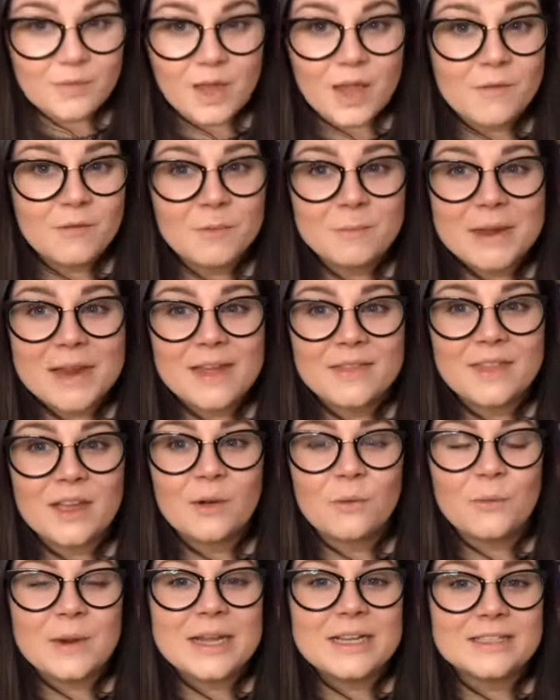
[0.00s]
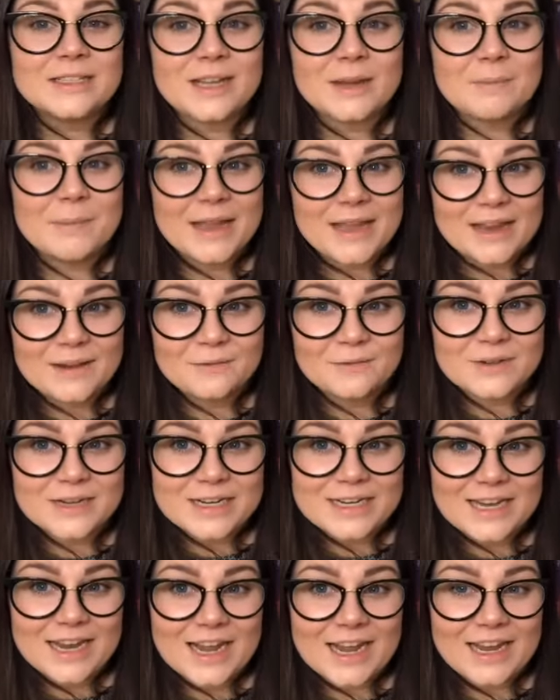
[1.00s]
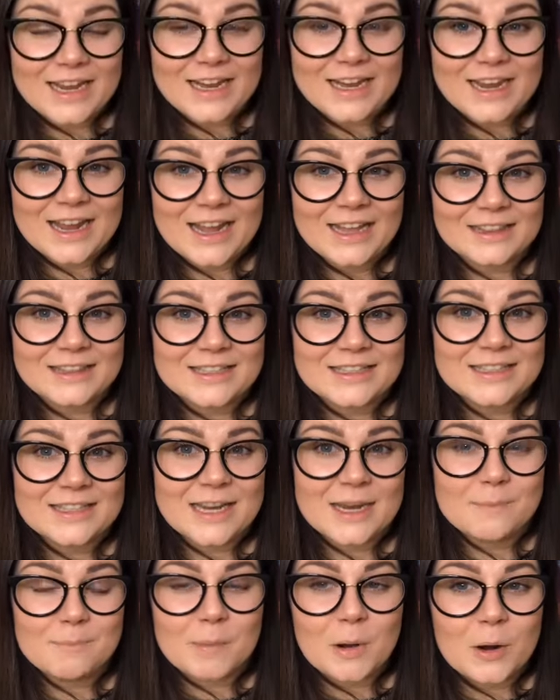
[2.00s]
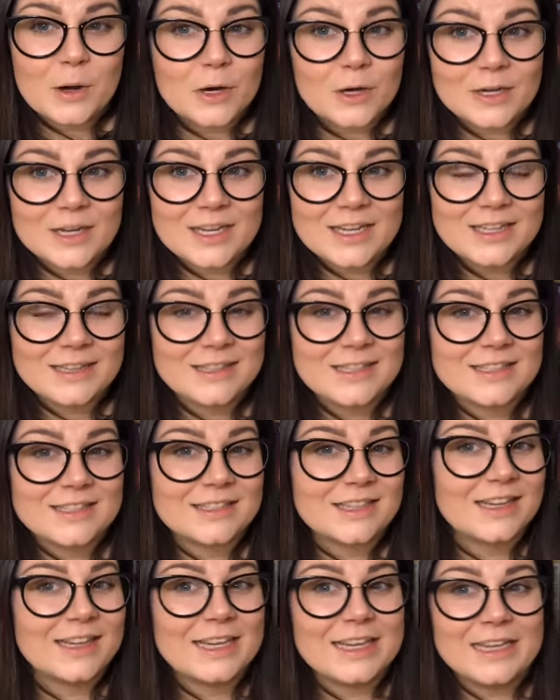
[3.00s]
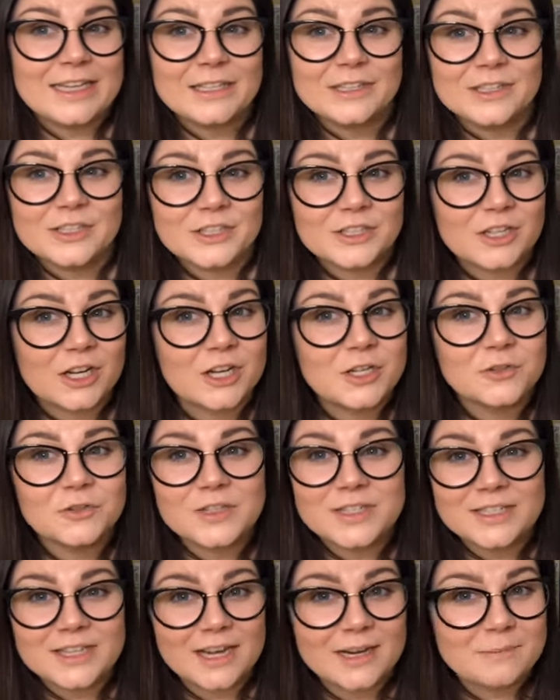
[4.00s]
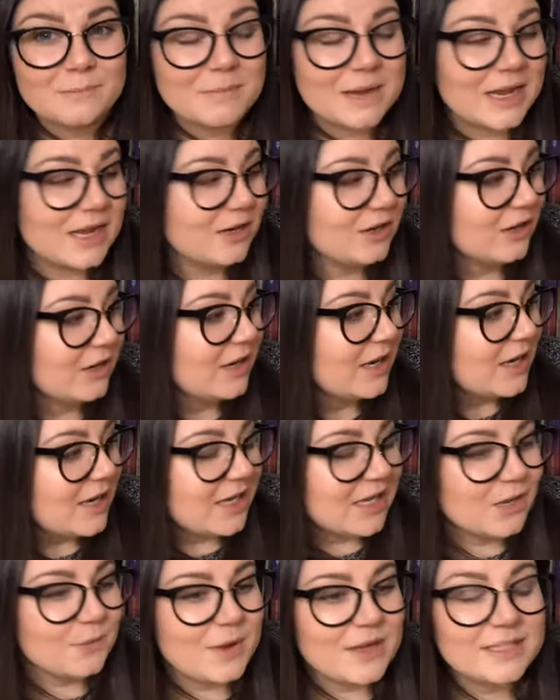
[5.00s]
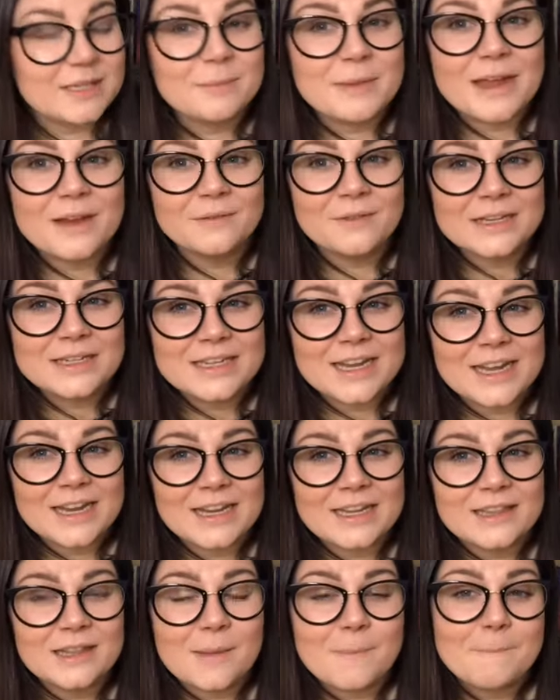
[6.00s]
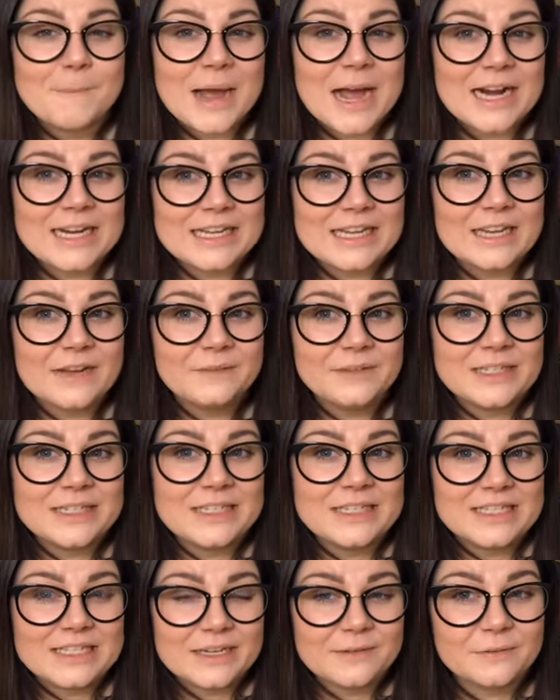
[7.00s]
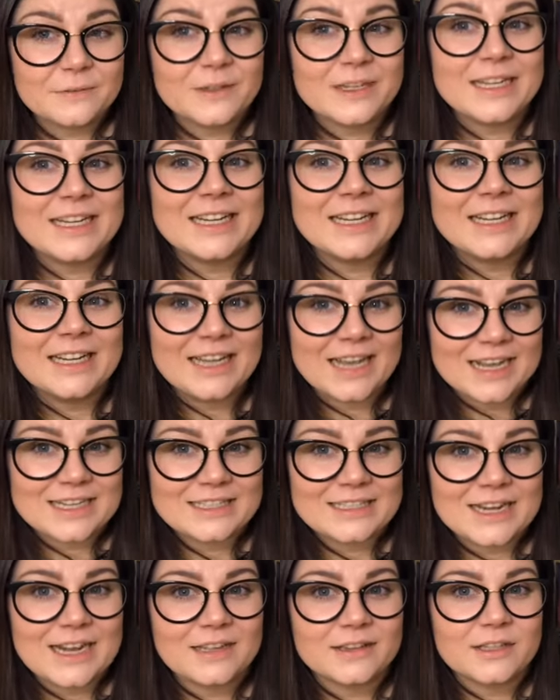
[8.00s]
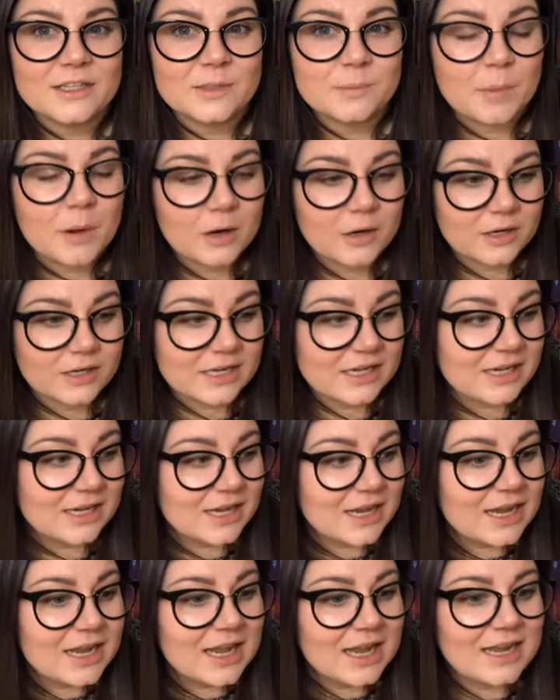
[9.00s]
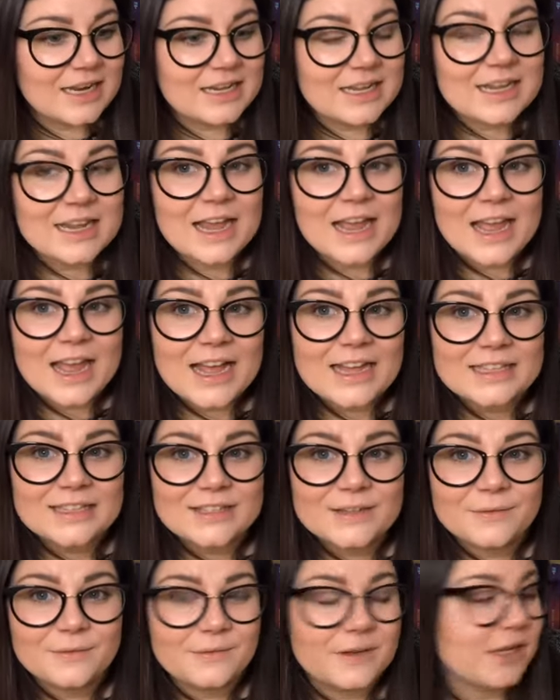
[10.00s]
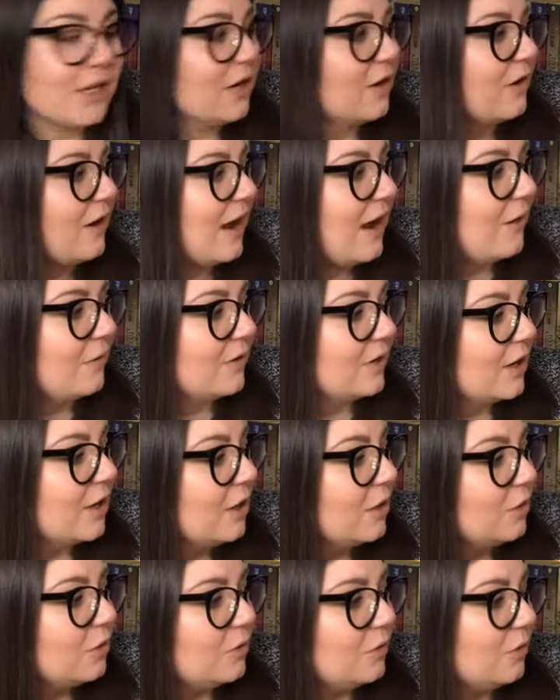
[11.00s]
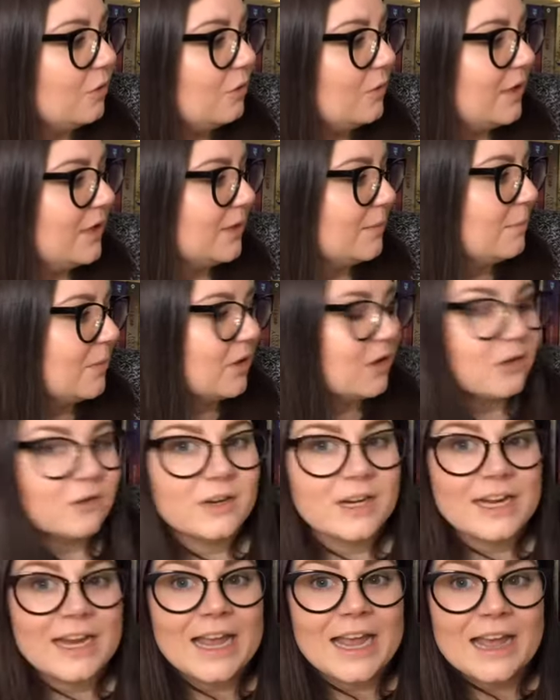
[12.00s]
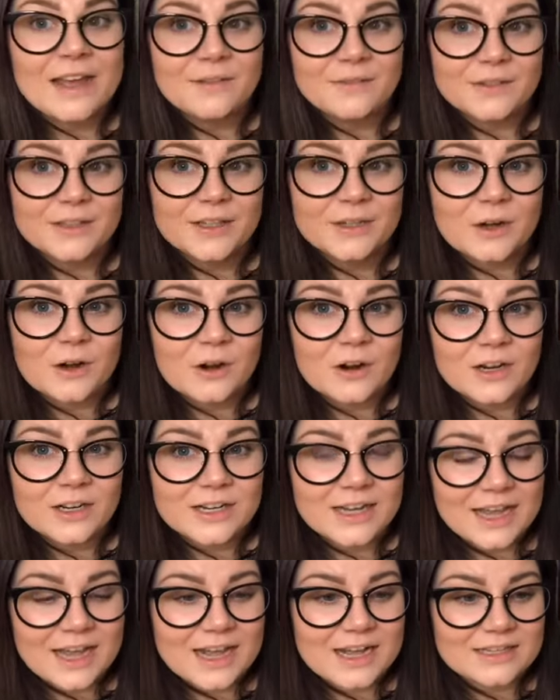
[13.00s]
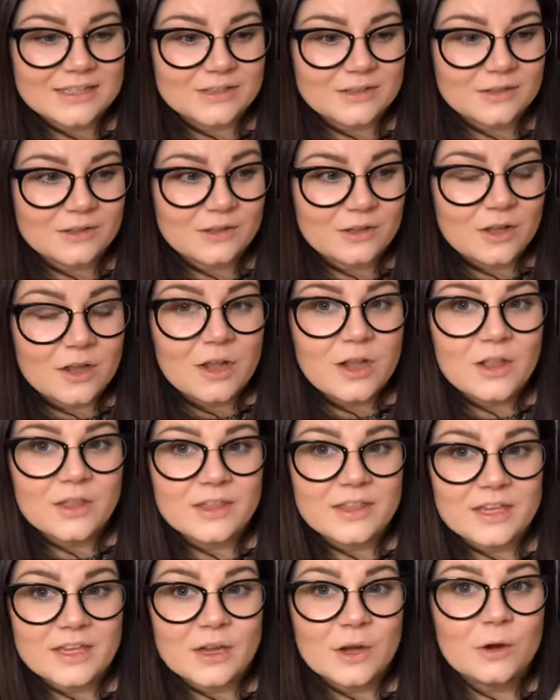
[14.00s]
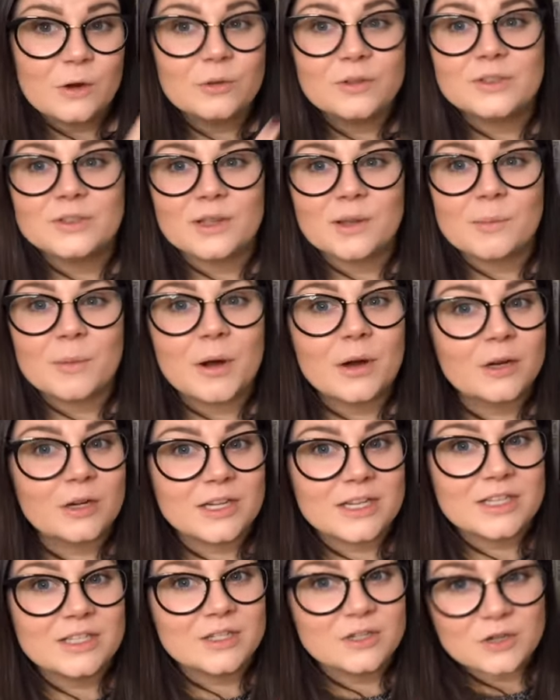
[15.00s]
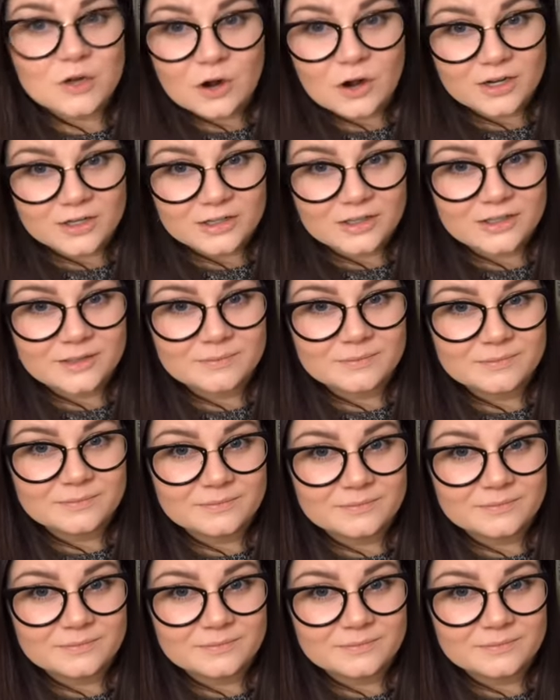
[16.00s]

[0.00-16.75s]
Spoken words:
of a man that wakes up every day at the same party in this like English countryside manor. He wakes up every day in the body of a different guest at this party, and he has to figure out who is murdering Evelyn Hardcastle, the host of the party's daughter.